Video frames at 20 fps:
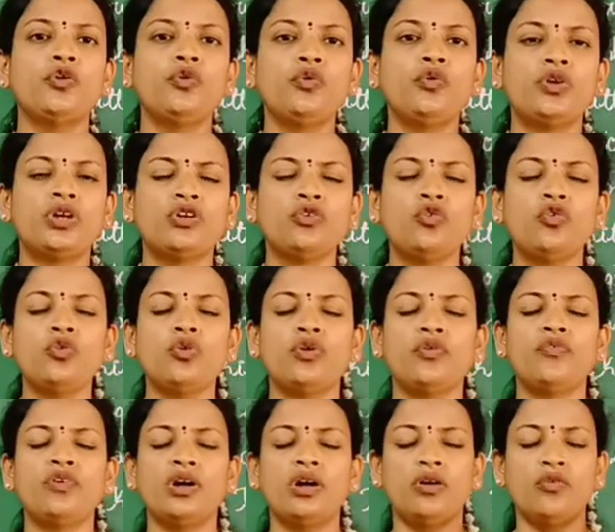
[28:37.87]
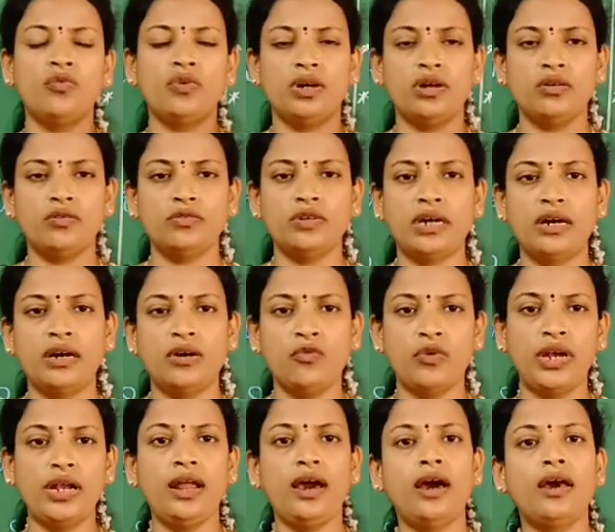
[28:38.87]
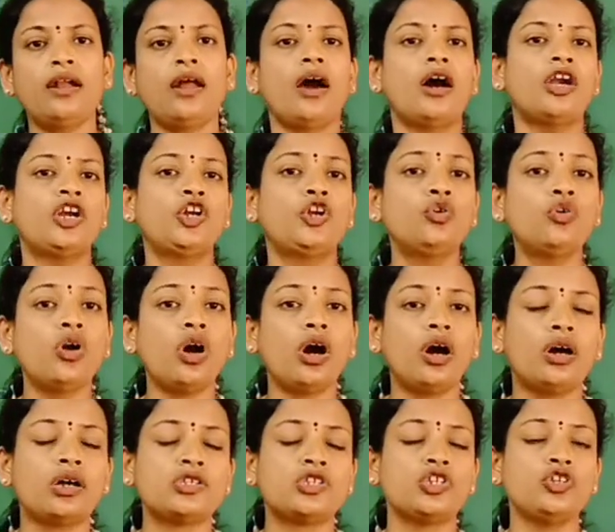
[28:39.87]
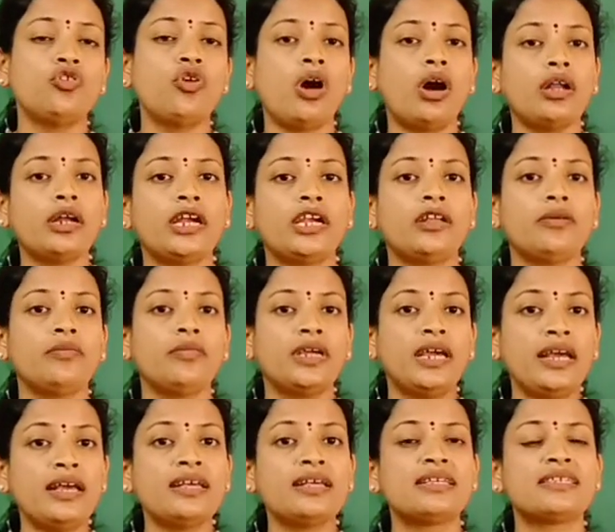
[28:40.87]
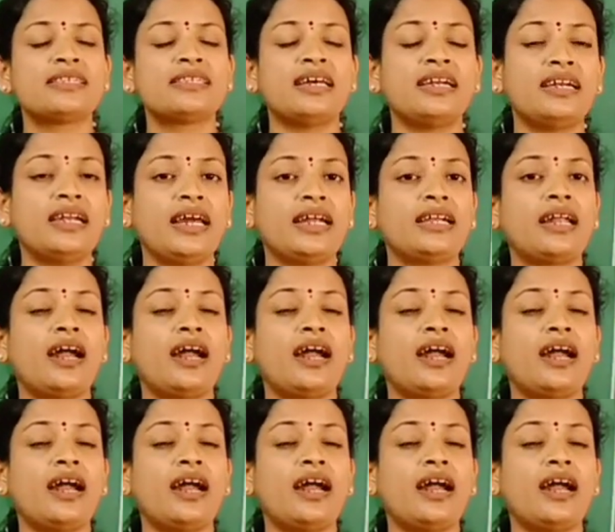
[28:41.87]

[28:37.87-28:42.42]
1 hour or 2 hours you are getting the sunlight.